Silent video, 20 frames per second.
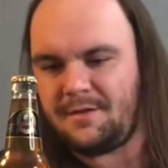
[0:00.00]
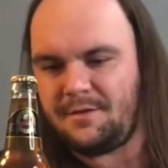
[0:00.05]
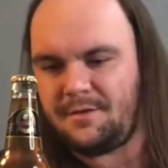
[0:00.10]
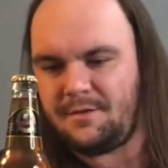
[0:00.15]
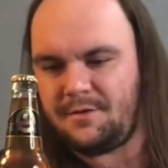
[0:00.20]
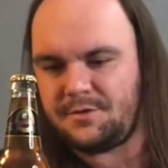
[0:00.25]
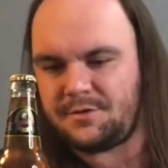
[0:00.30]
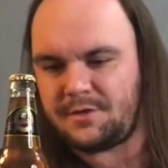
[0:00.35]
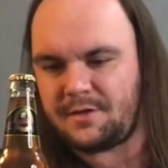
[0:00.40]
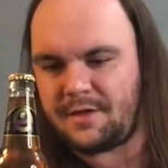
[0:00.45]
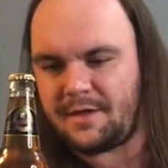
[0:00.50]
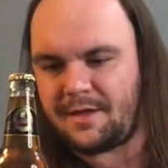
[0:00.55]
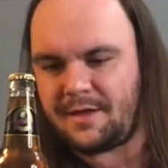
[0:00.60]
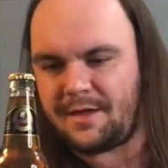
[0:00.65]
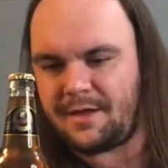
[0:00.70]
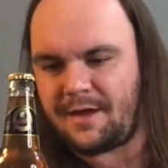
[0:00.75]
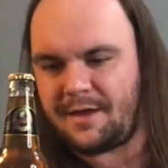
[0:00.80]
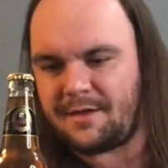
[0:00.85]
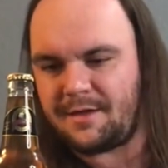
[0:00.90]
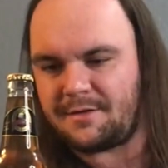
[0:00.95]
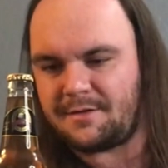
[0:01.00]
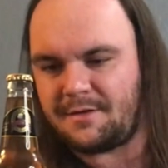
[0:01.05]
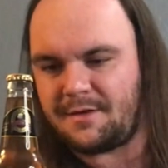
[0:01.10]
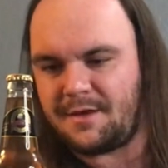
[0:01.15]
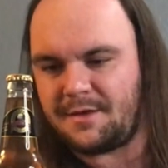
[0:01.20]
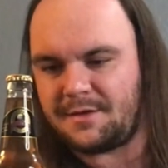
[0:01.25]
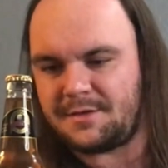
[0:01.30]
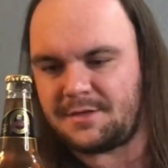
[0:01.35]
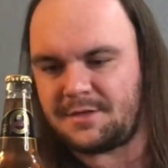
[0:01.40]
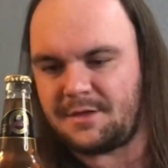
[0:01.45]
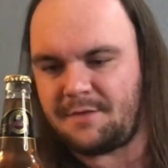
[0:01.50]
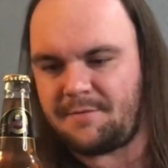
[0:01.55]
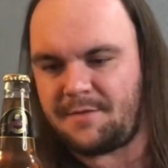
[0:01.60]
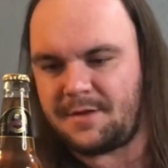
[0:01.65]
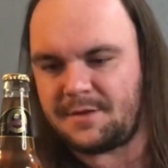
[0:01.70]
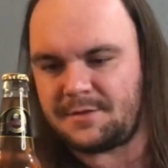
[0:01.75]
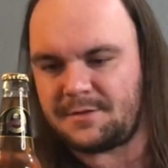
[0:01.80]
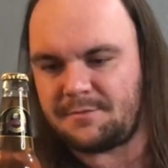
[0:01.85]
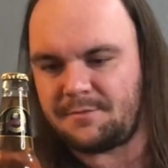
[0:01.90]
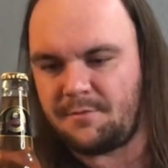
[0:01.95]
usually I like to get stuff
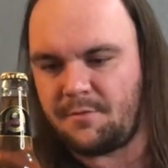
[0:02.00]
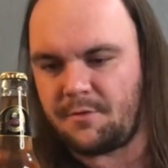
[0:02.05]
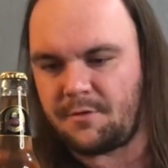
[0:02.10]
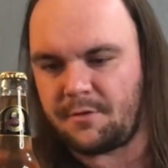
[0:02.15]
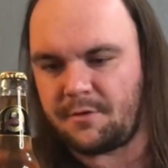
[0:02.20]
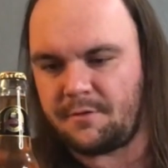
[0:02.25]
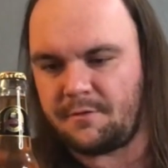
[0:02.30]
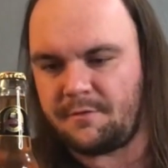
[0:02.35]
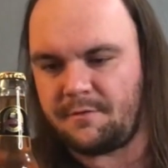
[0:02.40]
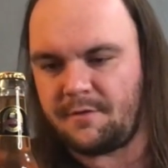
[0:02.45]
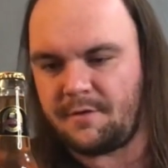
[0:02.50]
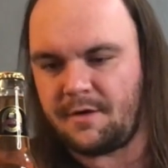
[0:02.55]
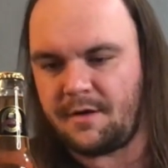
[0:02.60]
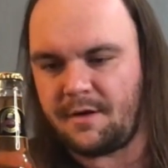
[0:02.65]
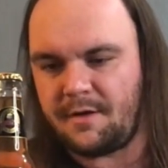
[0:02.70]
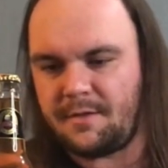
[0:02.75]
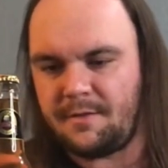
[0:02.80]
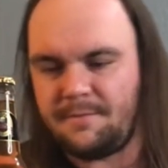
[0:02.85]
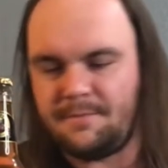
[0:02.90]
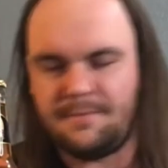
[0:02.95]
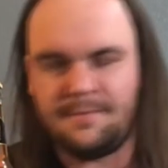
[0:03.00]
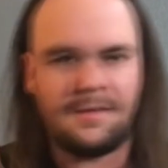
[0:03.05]
that's more of